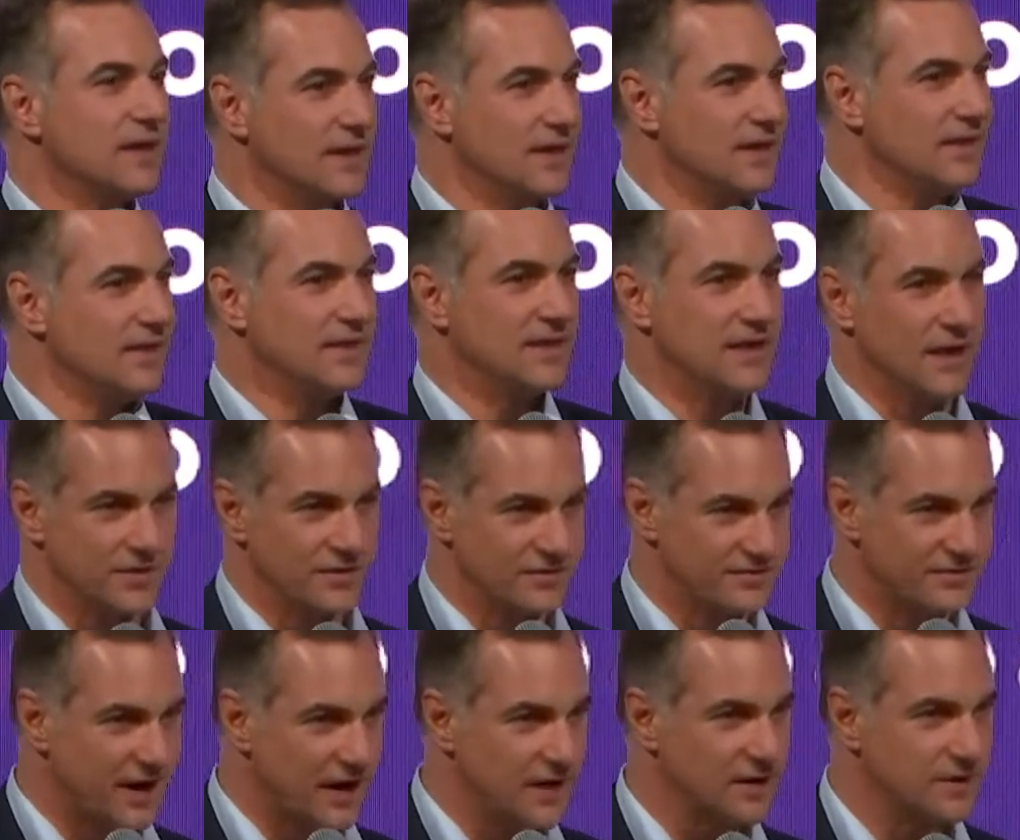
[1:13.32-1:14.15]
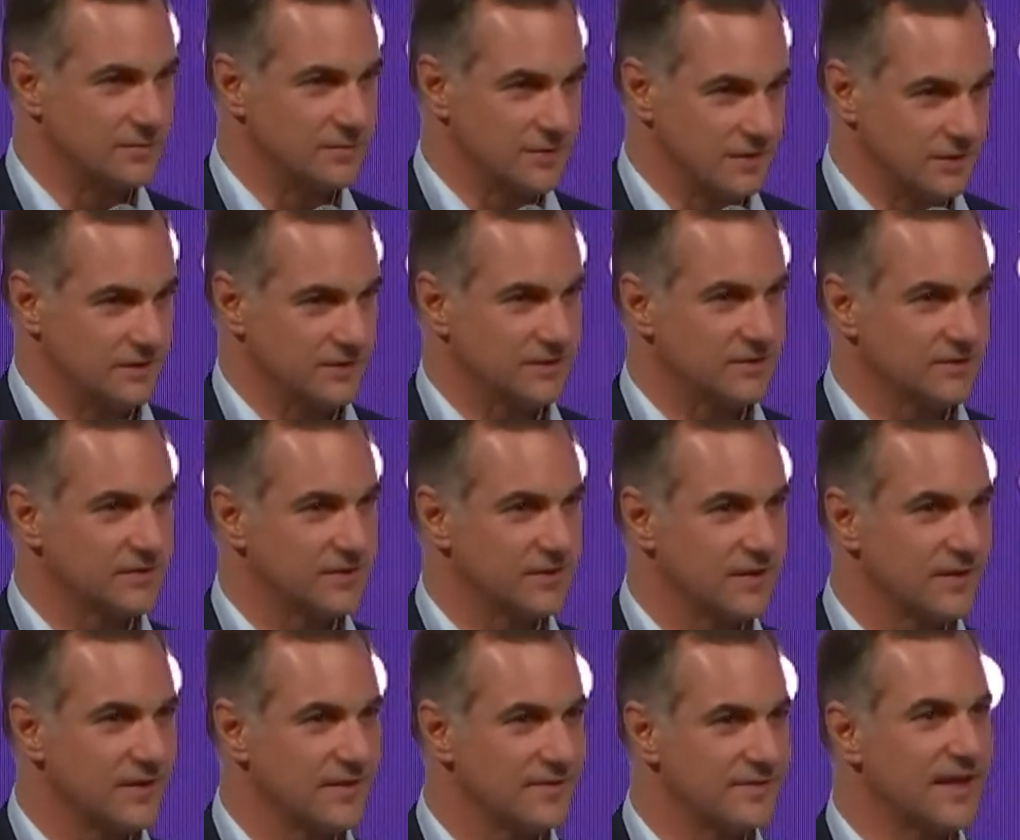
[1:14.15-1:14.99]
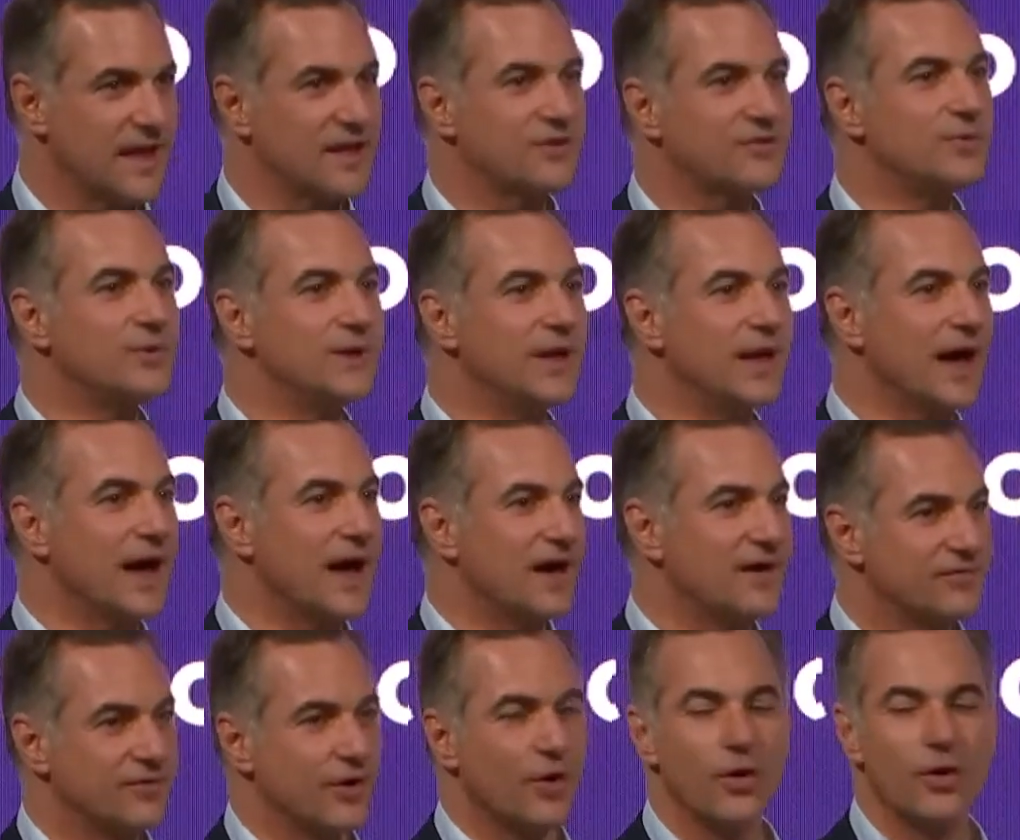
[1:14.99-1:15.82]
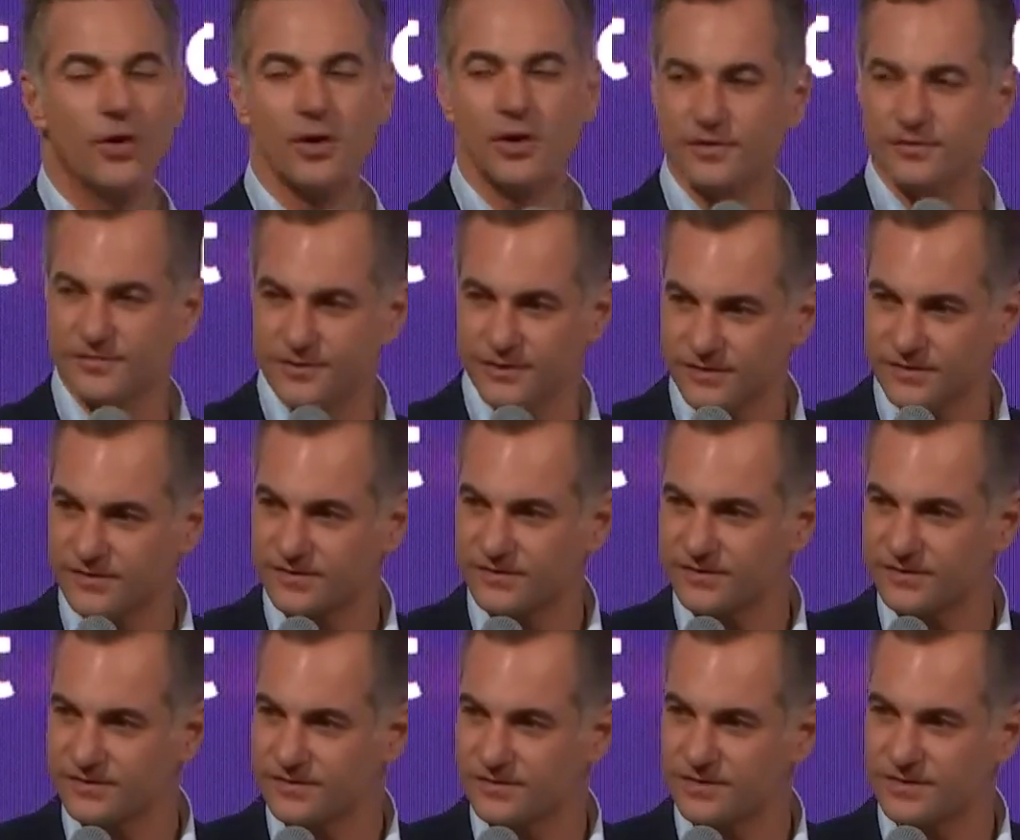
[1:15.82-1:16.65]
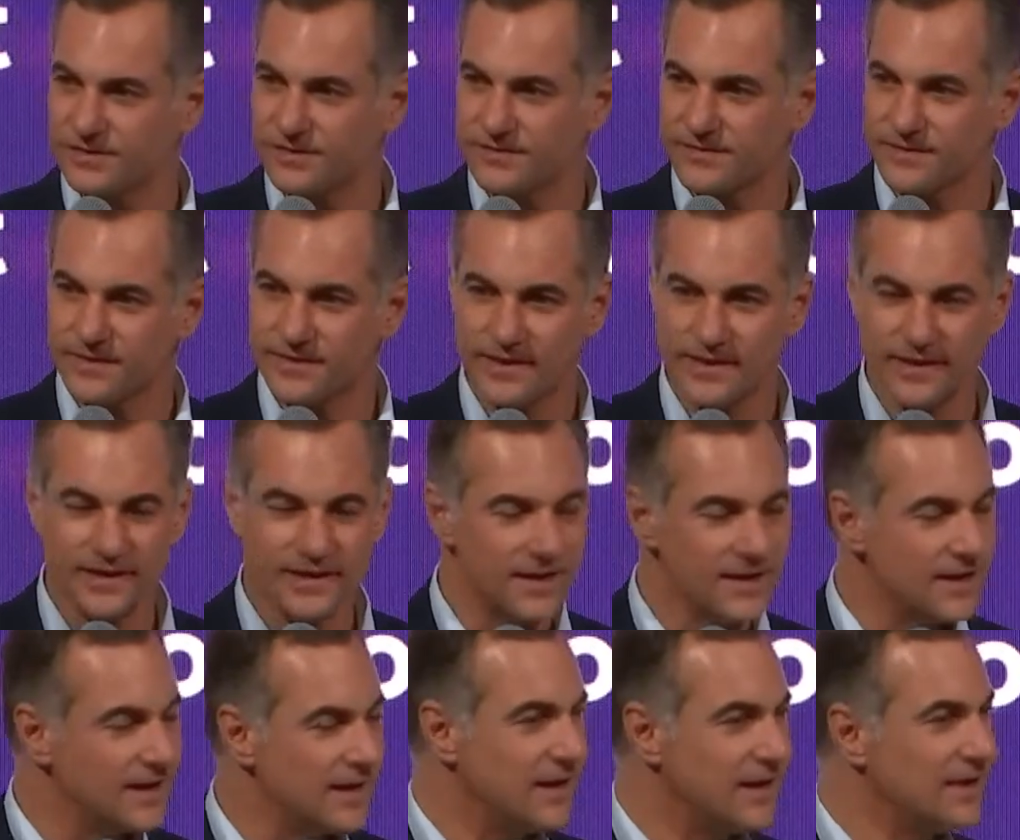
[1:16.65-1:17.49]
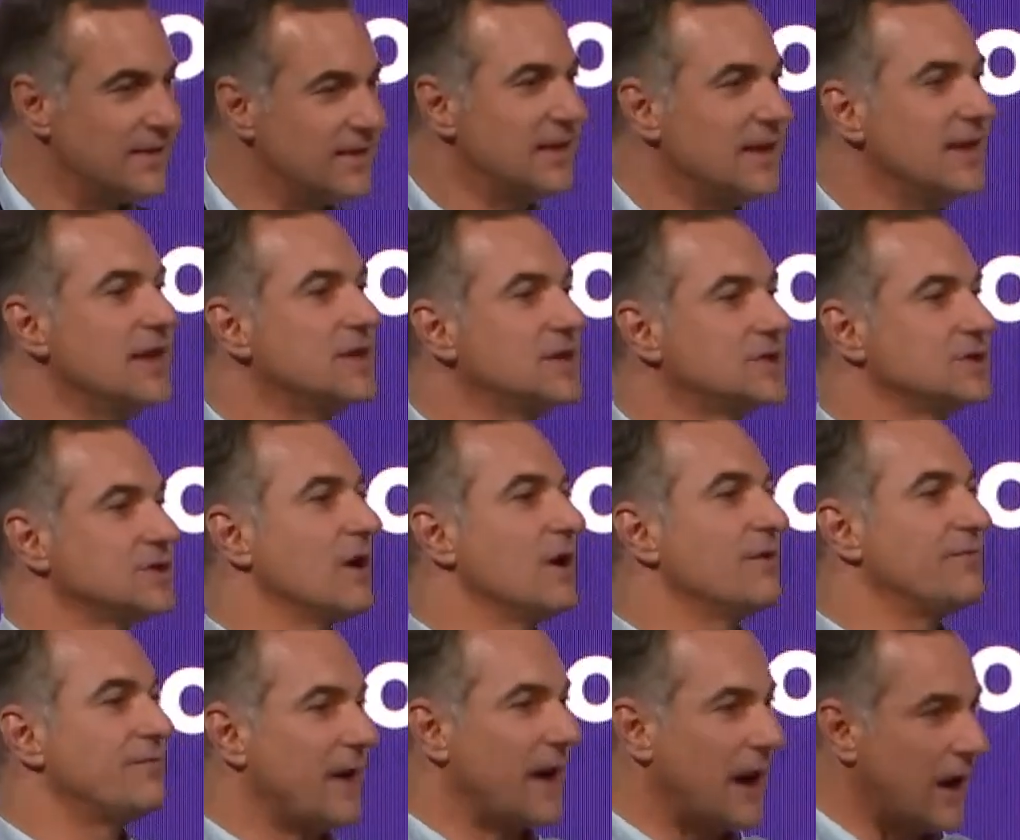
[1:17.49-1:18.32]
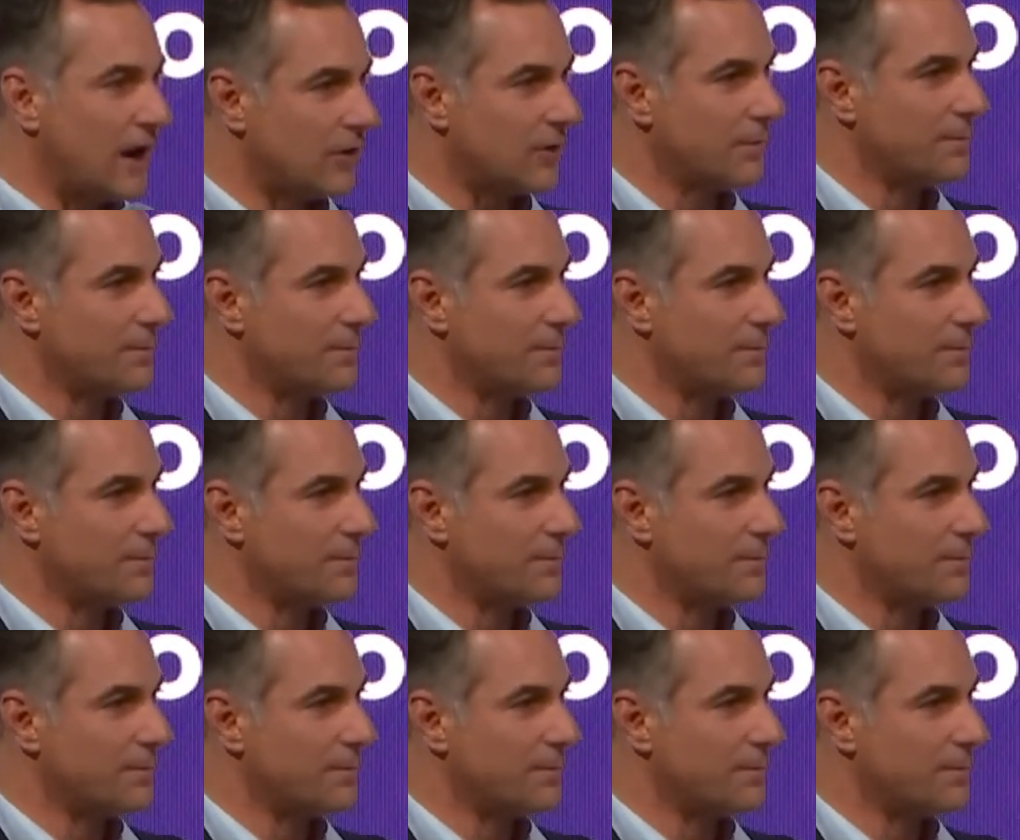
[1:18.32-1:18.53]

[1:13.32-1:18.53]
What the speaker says: the environment that we have, all of us, in each of our